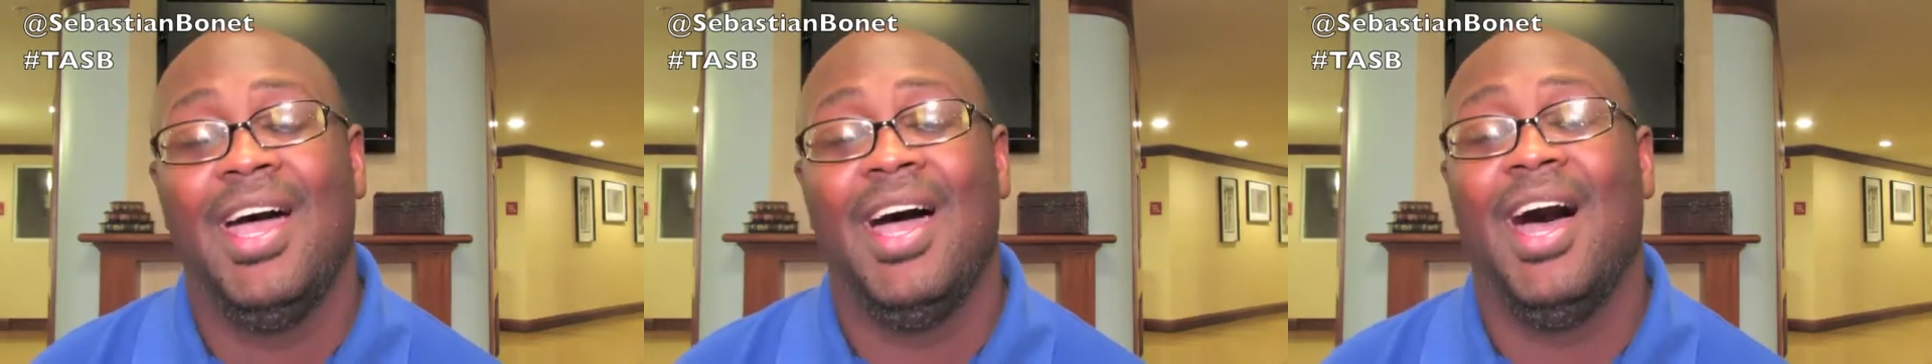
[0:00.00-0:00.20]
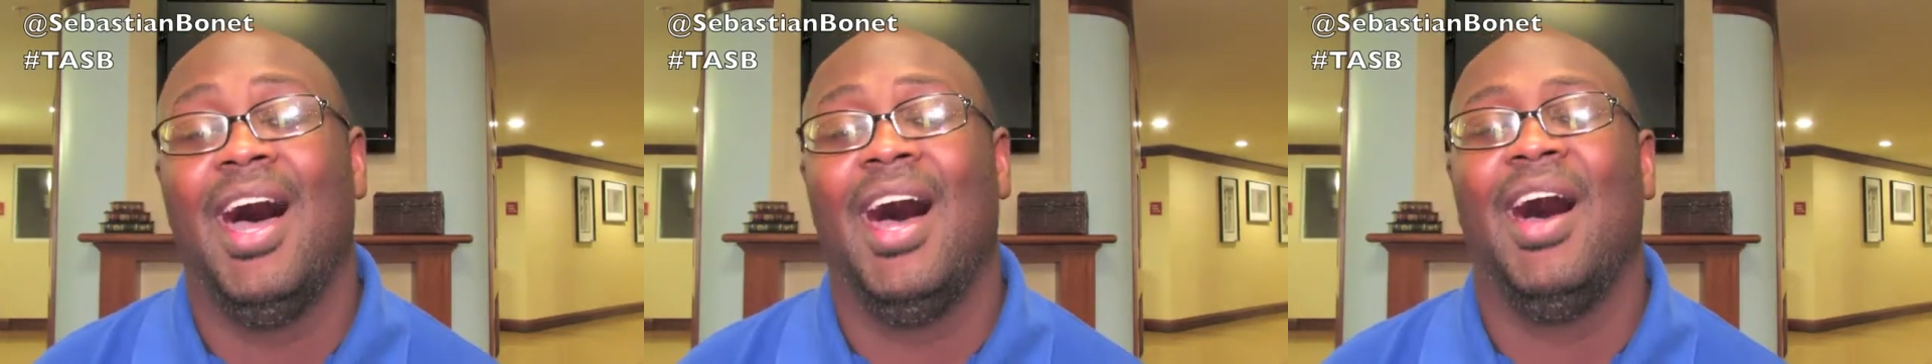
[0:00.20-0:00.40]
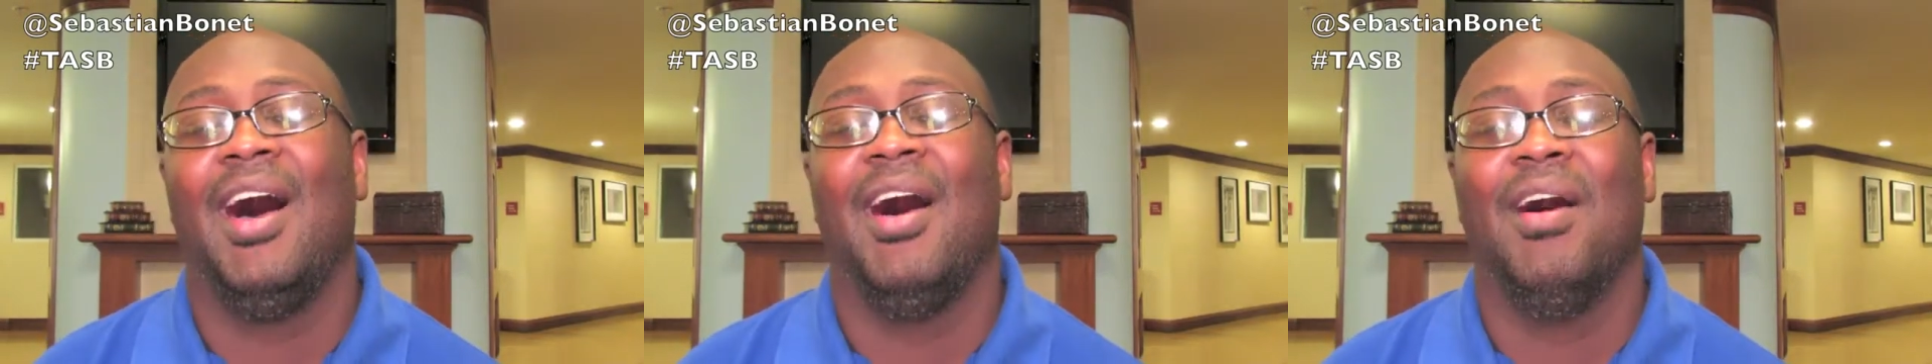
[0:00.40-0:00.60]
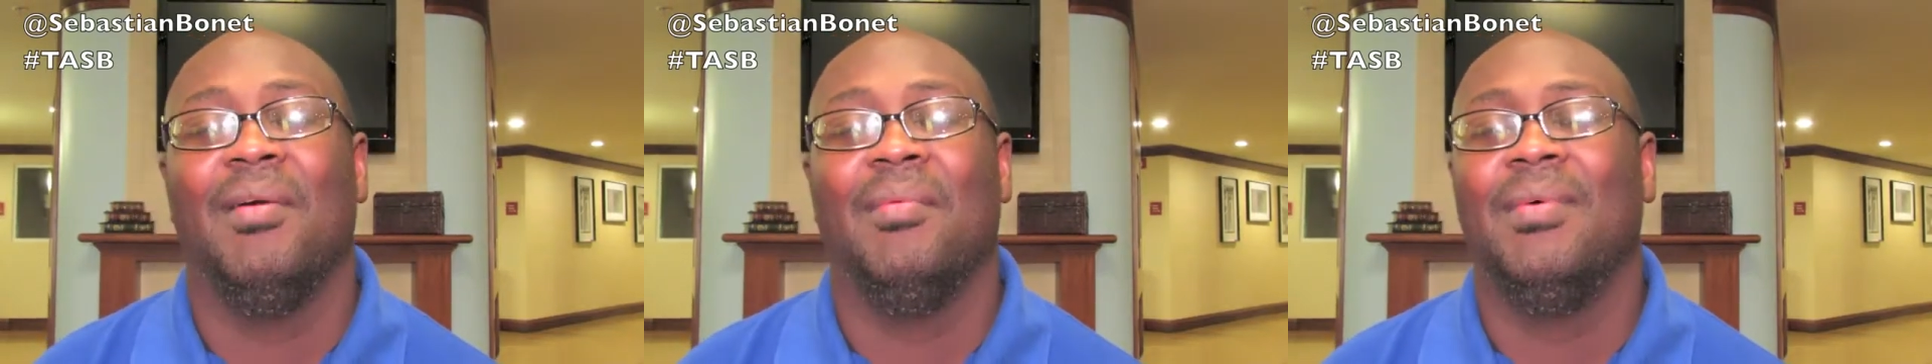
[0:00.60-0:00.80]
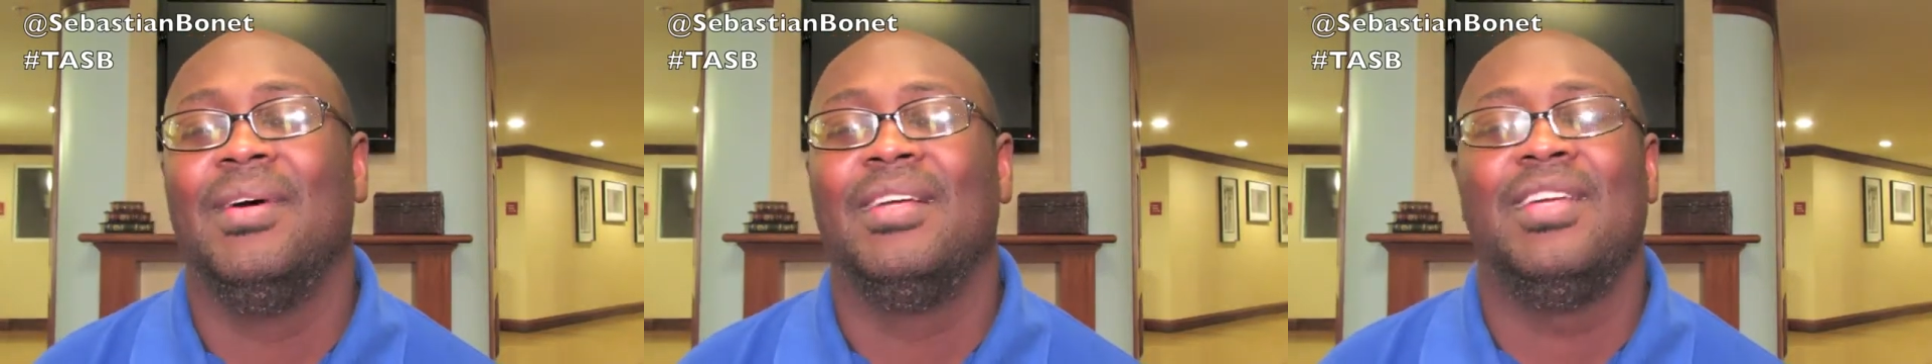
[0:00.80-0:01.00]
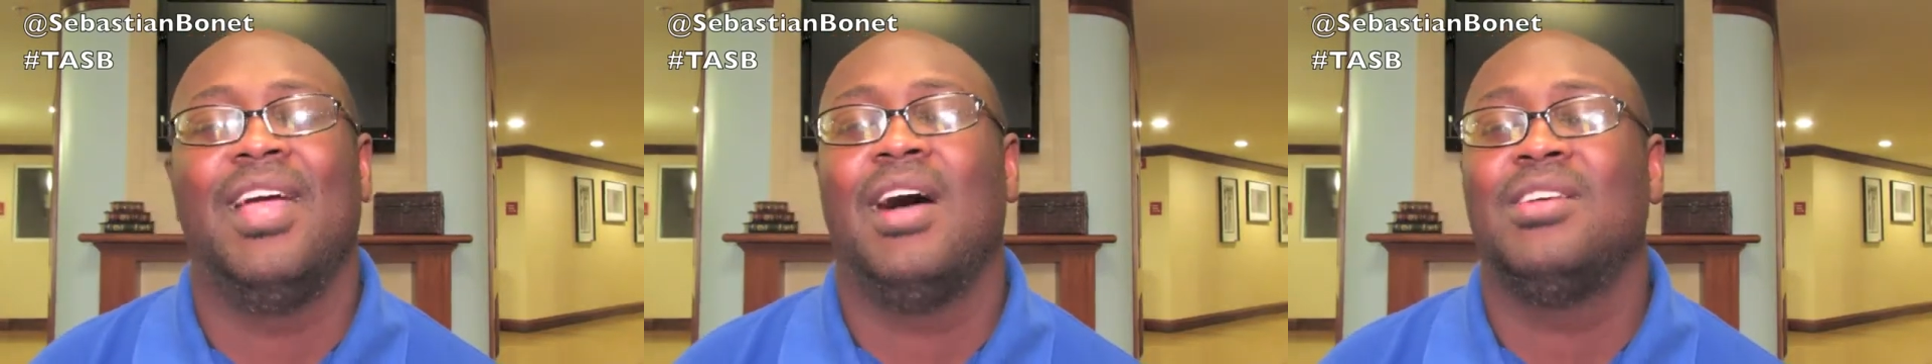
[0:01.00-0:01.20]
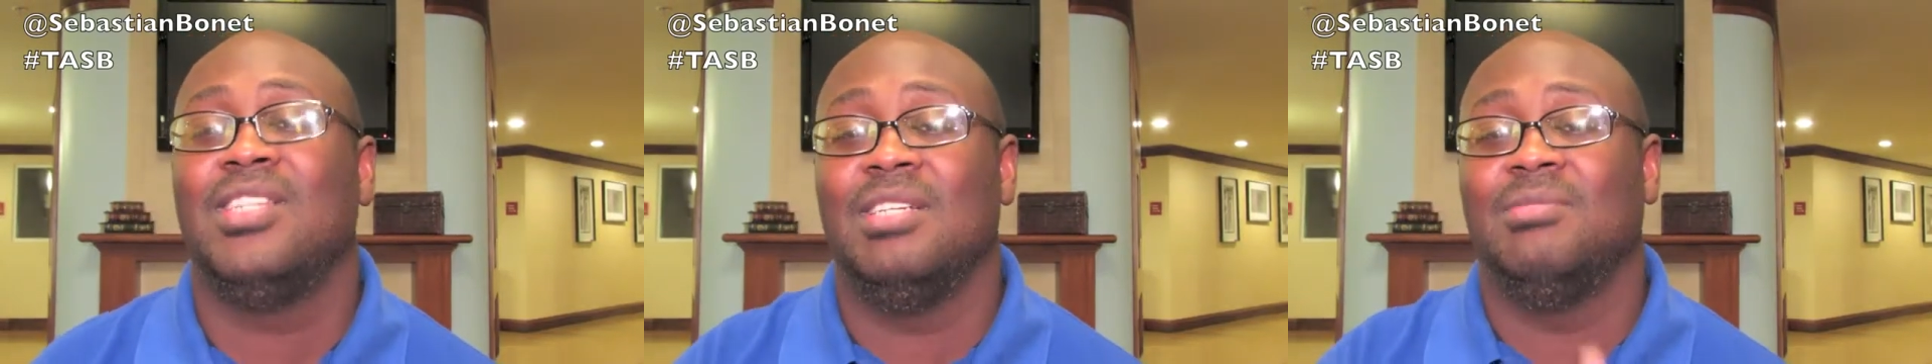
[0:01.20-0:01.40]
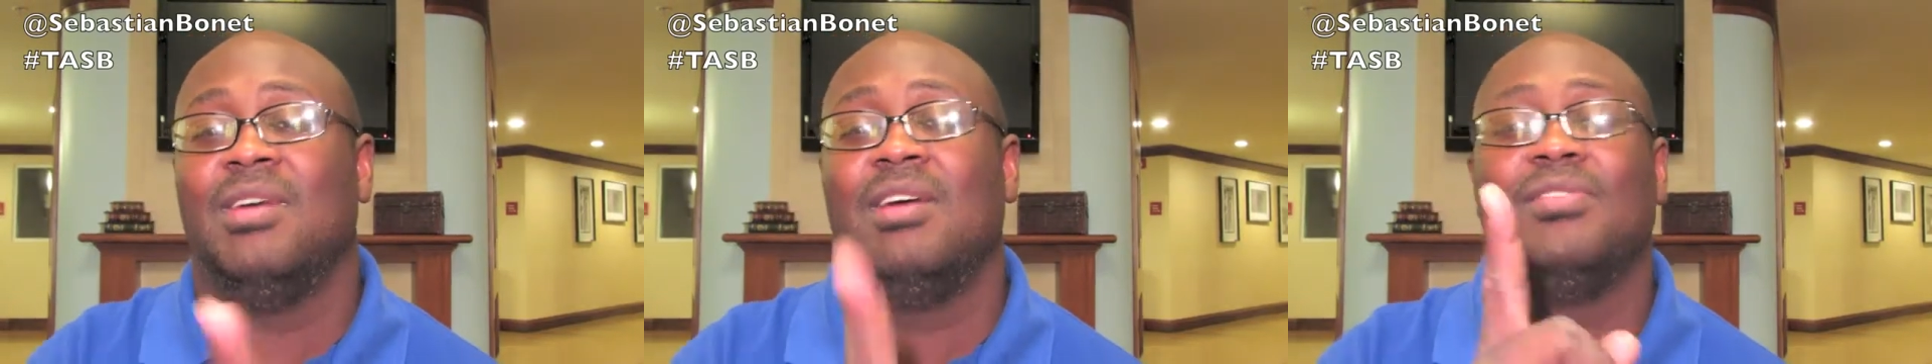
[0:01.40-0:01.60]
Y'all
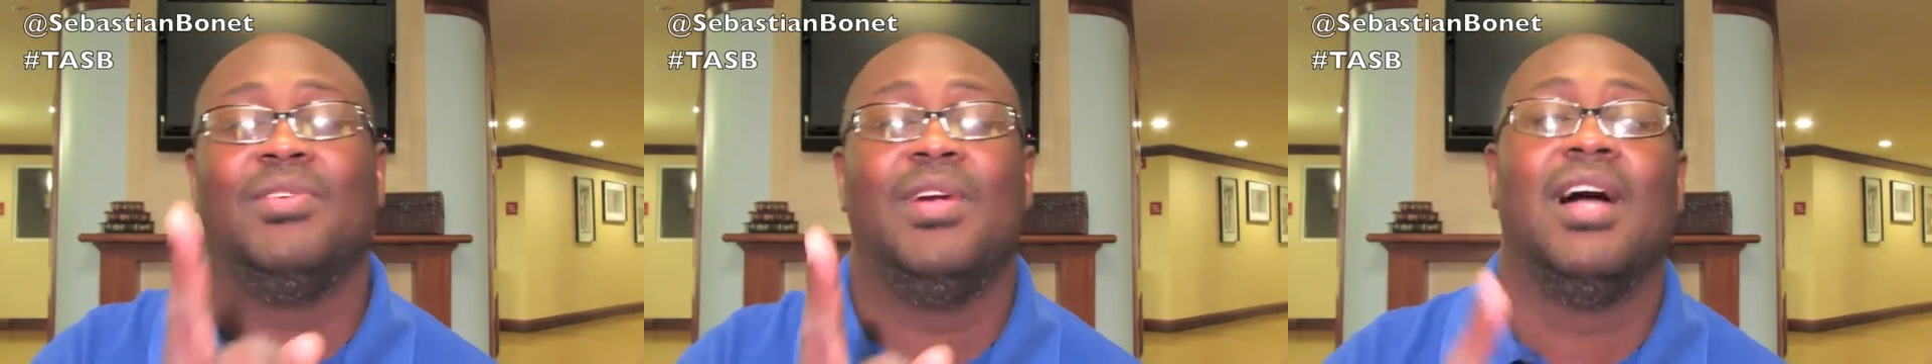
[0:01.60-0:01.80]
seen them hover